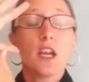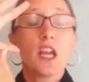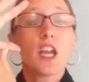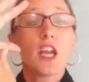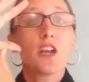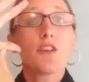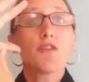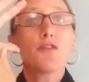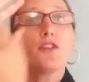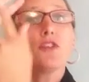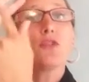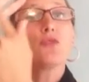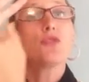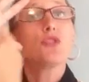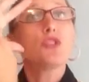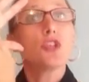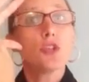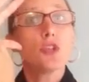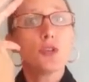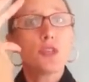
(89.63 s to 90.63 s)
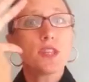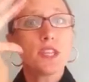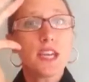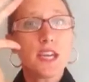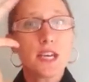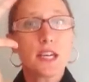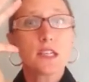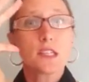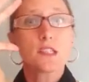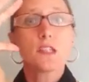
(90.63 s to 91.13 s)
If you do
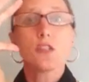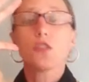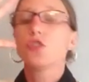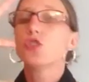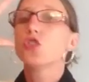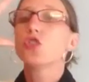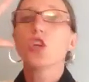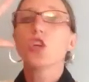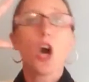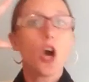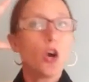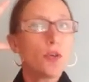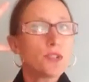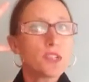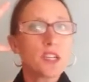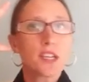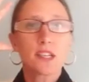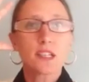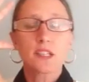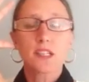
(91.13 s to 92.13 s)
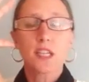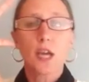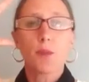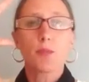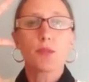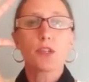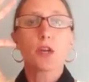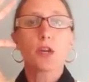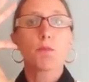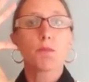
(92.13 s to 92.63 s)
this, don't
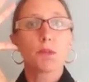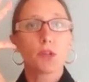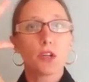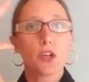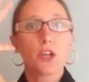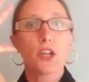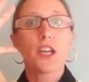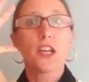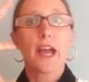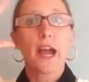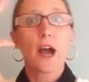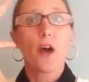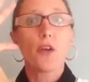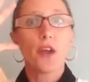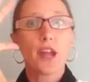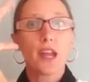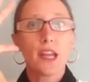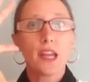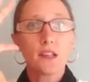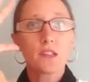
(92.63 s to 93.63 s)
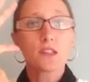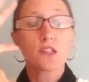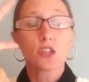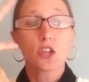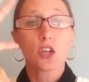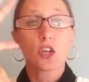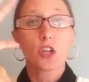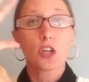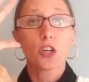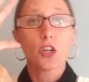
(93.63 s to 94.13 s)
accept a blurted out
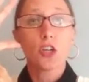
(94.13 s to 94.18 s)
answer.